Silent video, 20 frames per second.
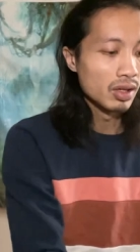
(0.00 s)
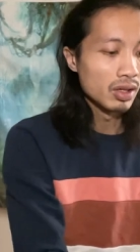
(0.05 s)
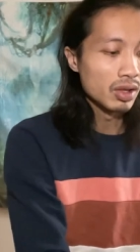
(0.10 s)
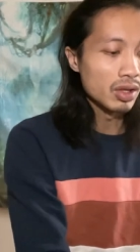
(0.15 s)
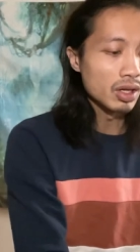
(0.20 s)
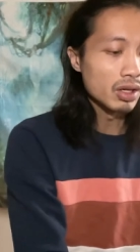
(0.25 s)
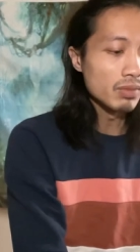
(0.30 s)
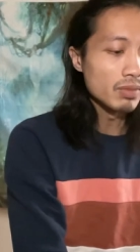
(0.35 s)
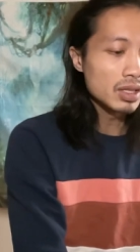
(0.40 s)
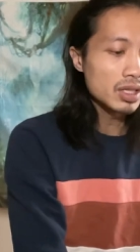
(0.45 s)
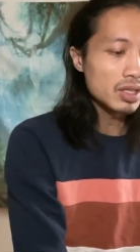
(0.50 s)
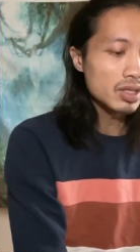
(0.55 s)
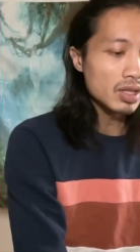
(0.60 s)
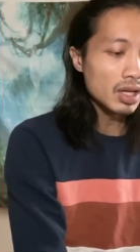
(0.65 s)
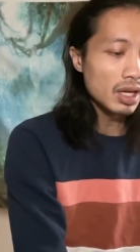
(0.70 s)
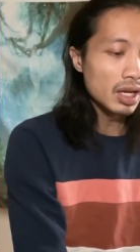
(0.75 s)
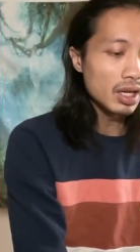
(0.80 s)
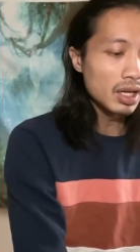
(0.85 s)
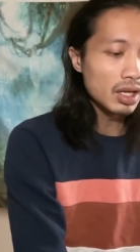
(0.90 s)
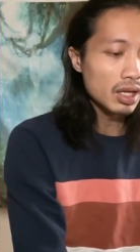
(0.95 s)
Their
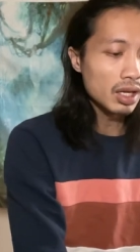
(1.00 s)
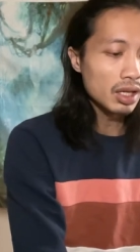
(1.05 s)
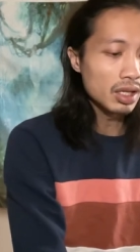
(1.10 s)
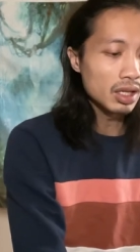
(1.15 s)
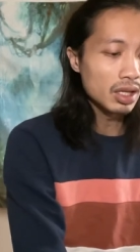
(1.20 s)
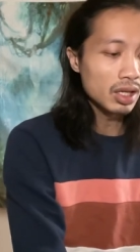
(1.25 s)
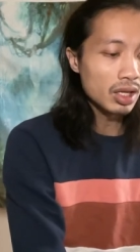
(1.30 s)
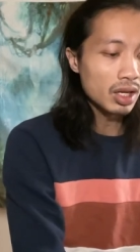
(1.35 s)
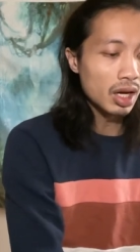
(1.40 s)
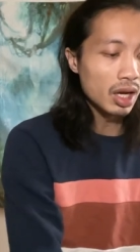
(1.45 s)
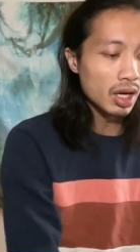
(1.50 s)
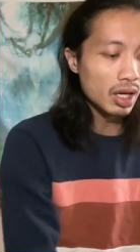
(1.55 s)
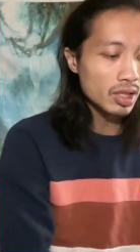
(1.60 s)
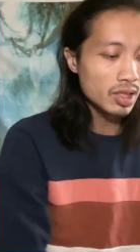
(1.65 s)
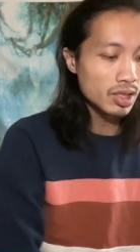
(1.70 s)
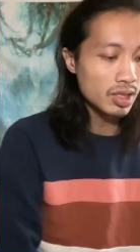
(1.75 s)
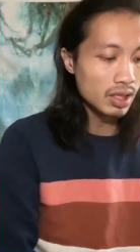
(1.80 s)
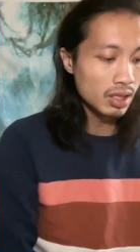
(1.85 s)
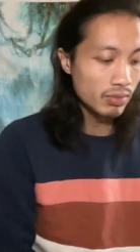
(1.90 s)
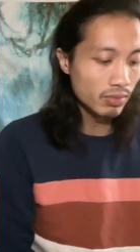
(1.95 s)
mistake
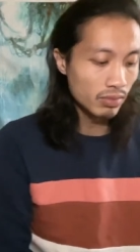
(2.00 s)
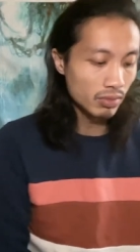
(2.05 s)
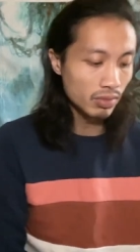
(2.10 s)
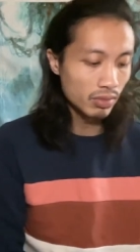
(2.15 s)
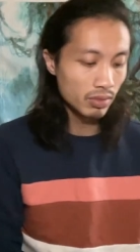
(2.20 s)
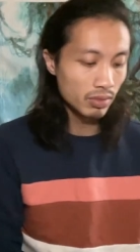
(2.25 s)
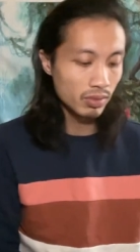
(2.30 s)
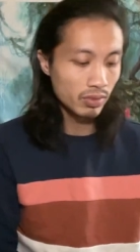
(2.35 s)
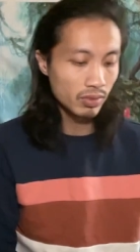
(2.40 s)
cost them